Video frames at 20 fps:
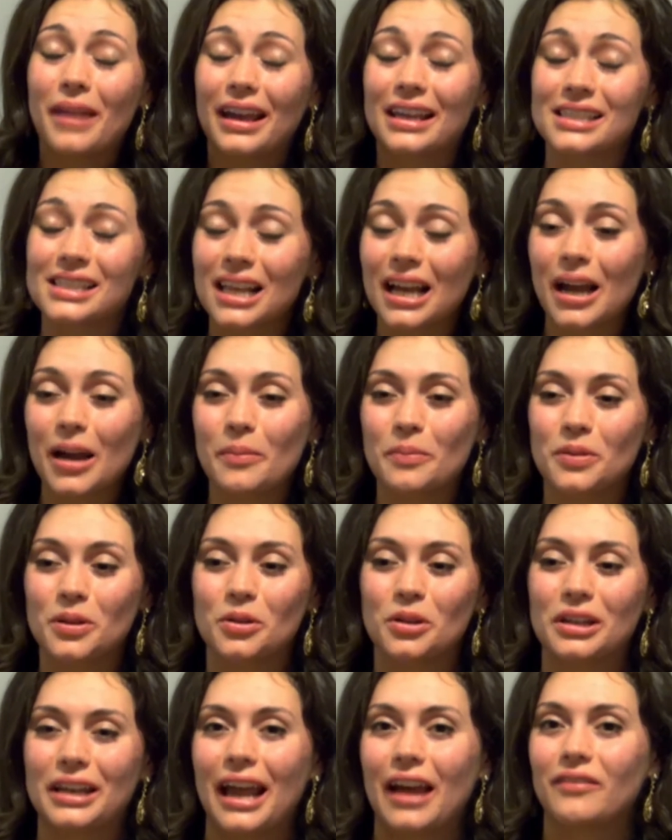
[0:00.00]
mess up,
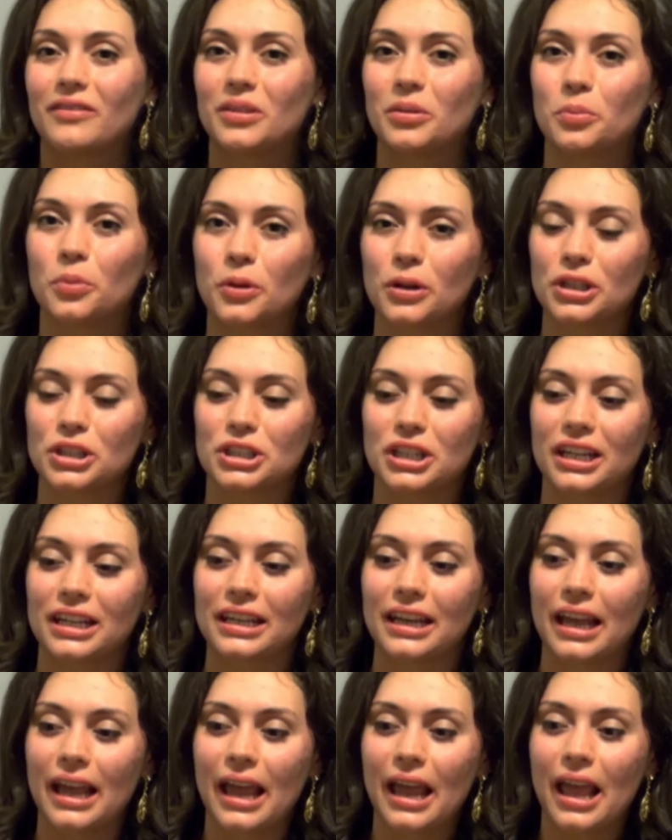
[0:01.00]
you can have an
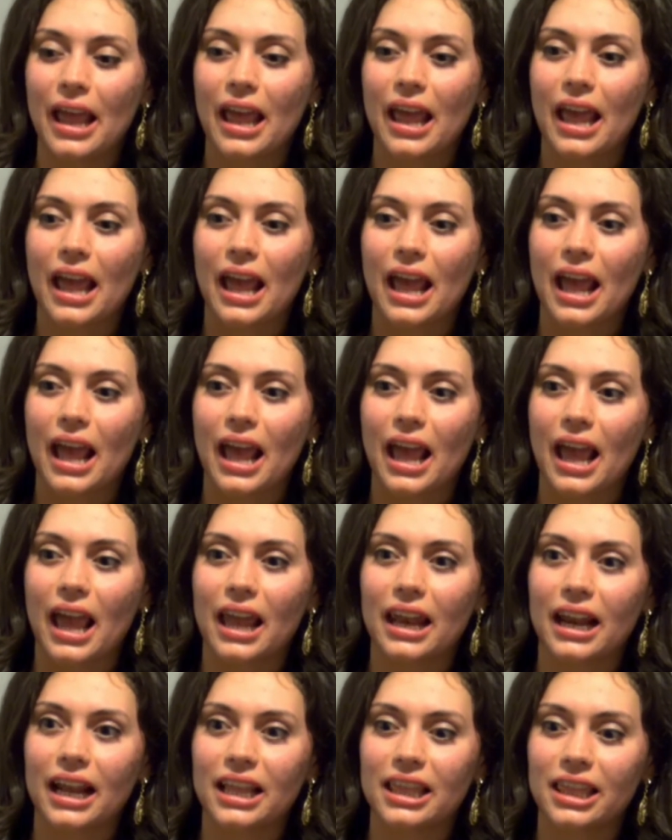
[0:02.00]
abortion.
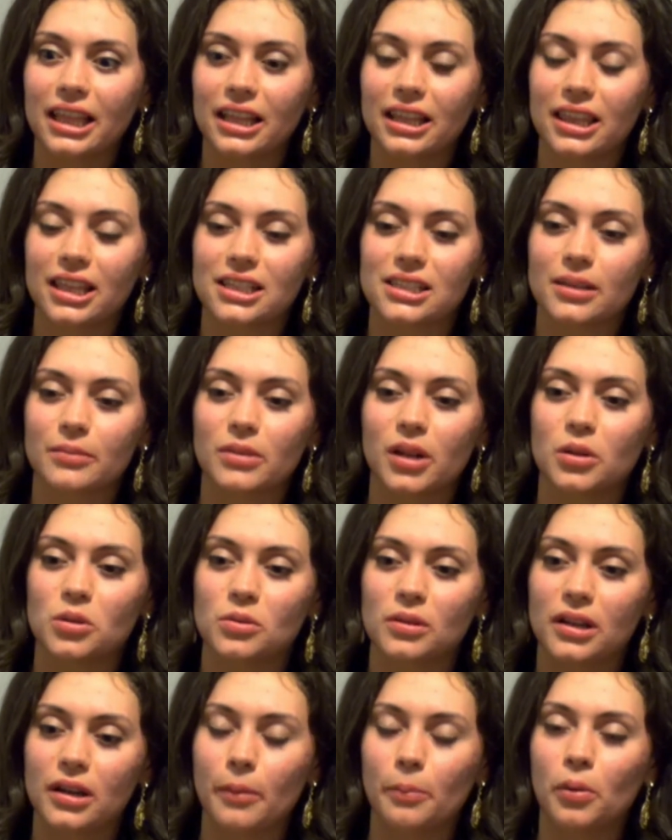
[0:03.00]
And I think that
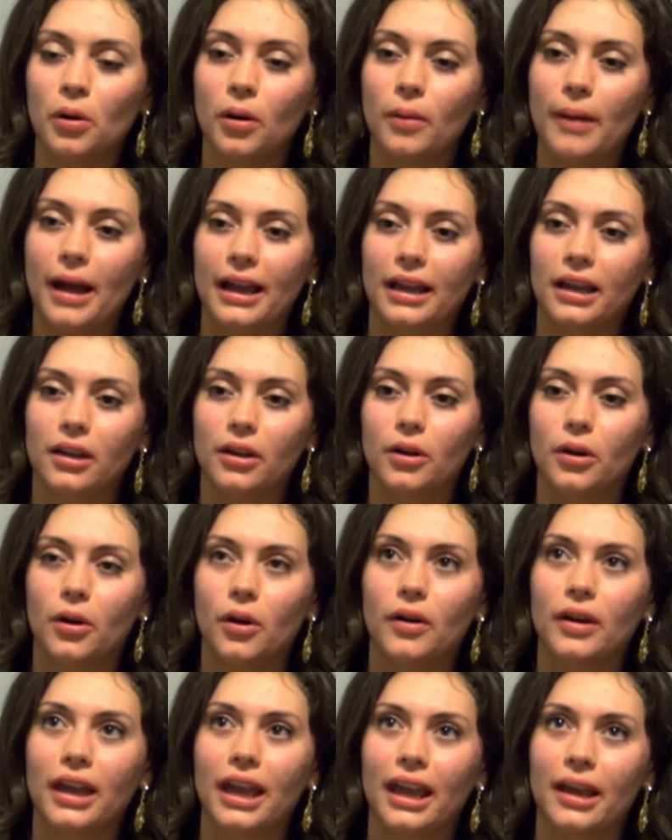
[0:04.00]
sometimes we need to pull back and go,
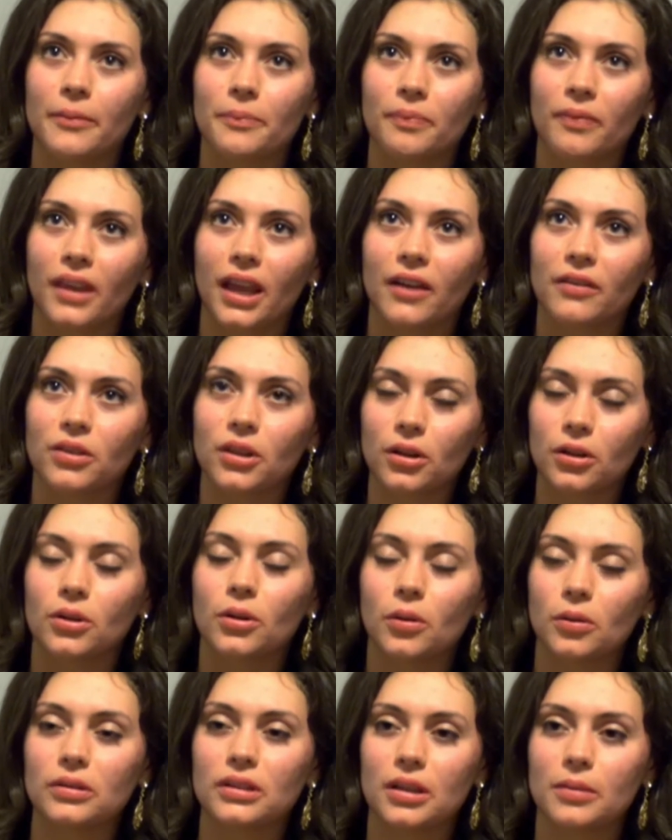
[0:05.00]
okay, if they're
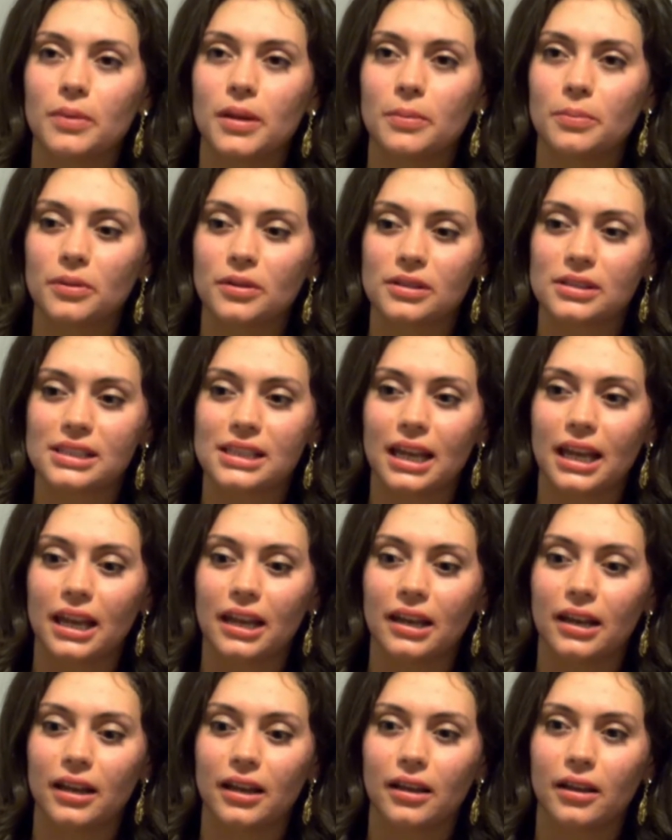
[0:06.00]
the only people
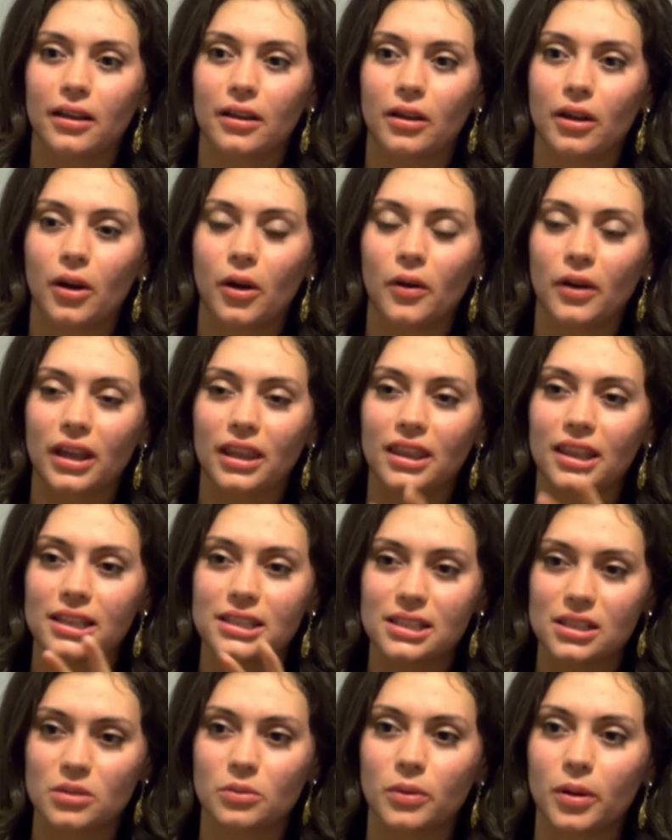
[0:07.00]
saying, okay,
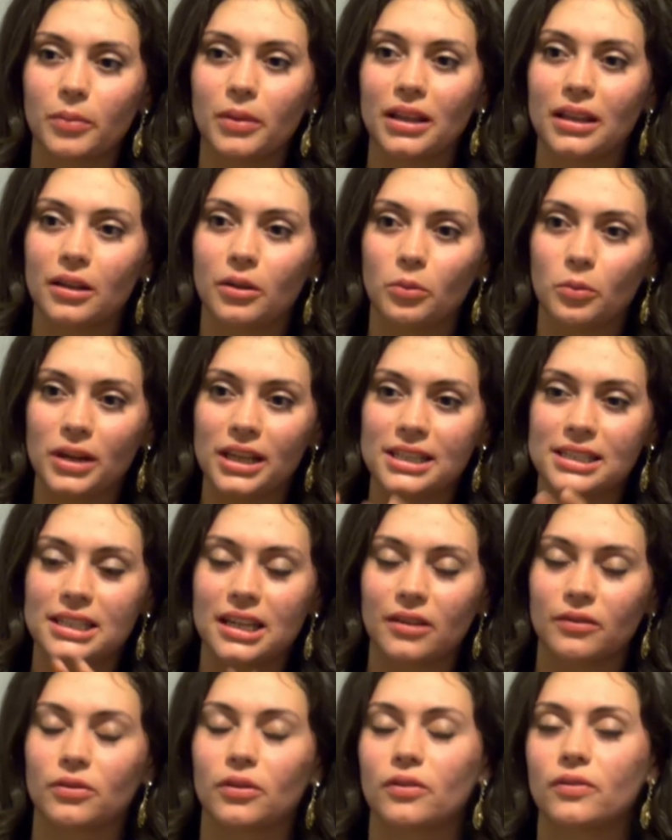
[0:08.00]
this is women, we
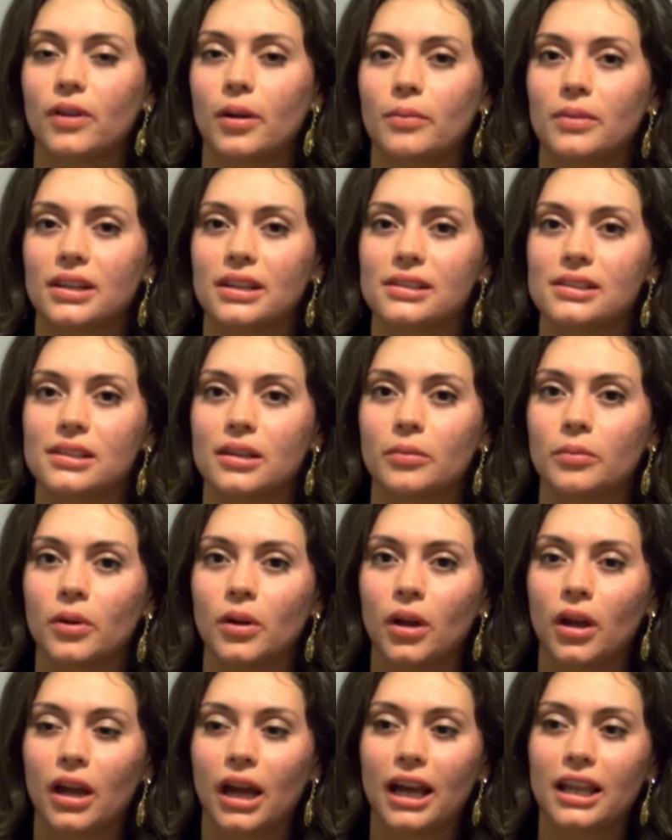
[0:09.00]
stand for feminism,
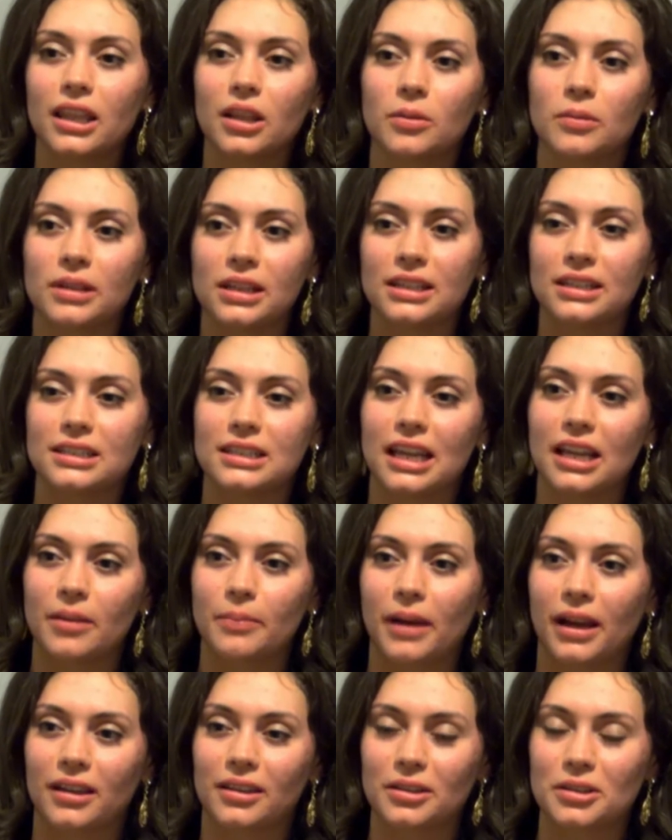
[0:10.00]
I think we need to
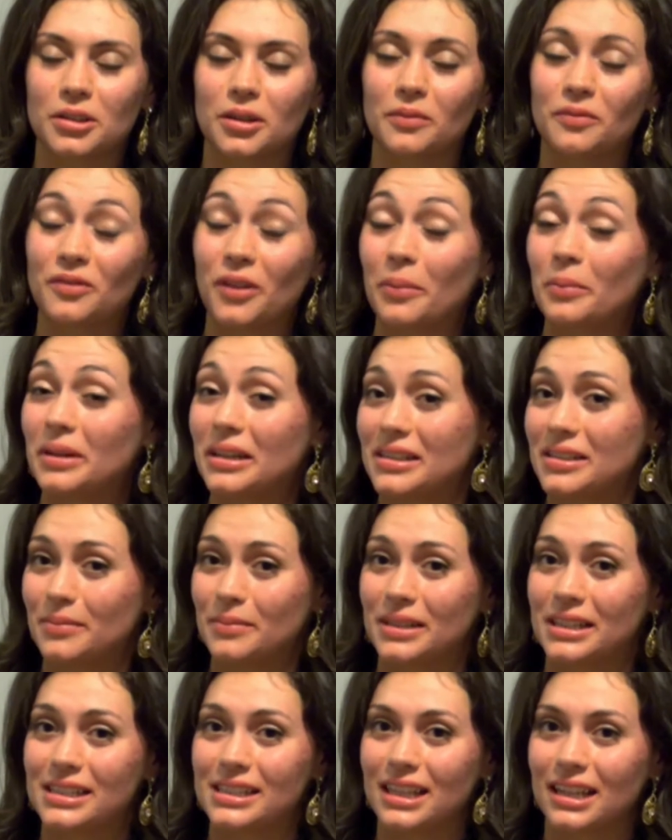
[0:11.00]
take back the term
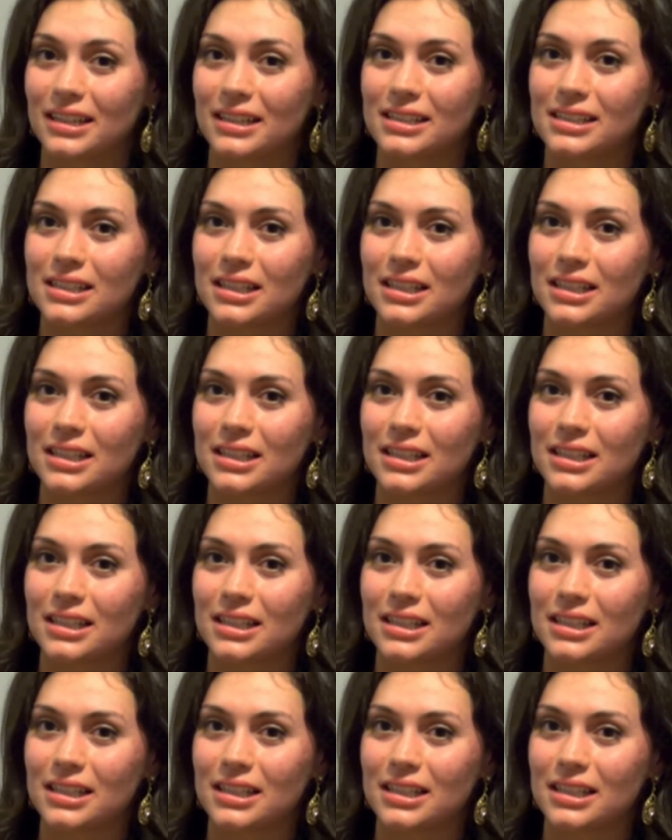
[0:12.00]
feminism in a sense.